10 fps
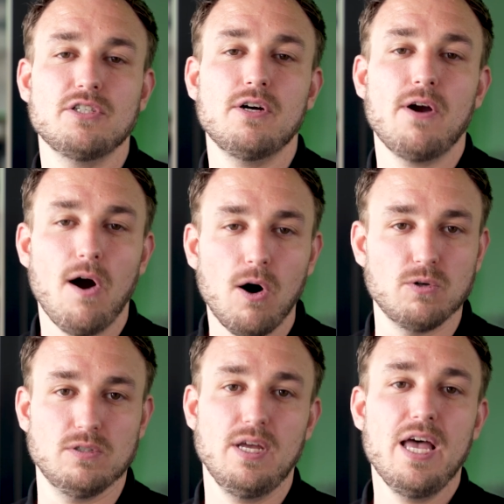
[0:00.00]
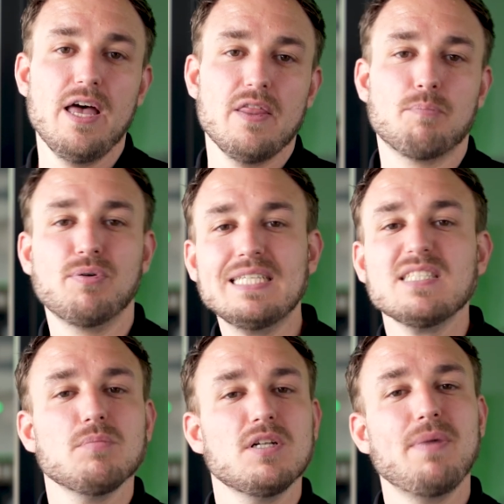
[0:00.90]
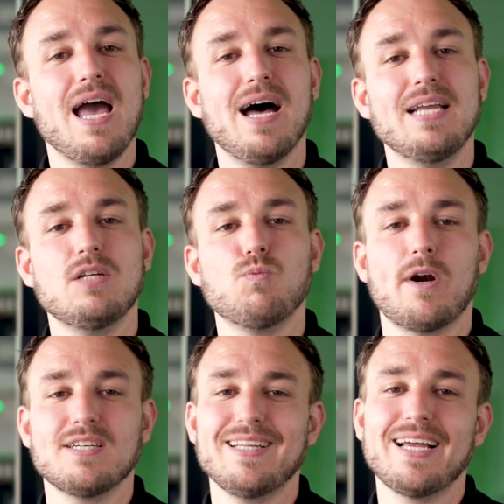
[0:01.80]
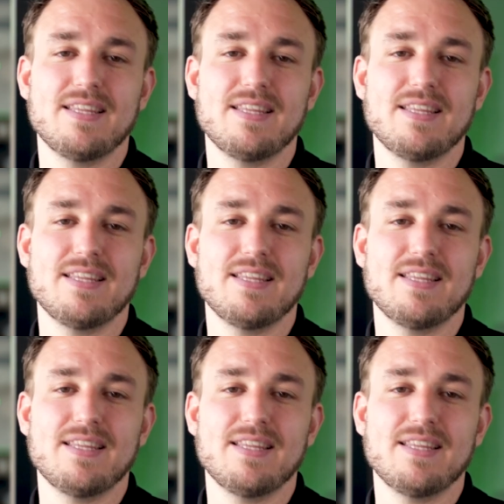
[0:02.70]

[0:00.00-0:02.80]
your own. The principle behind it works like